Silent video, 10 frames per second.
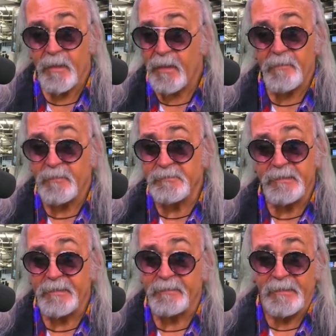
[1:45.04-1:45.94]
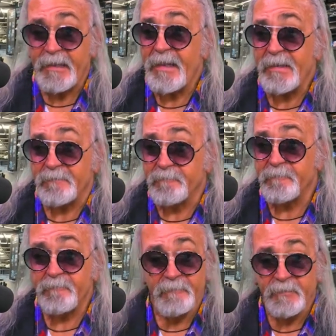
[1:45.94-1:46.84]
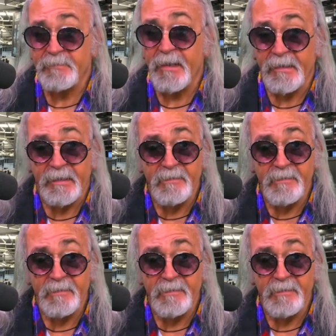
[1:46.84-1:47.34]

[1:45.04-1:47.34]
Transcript: And there's the kid. There's that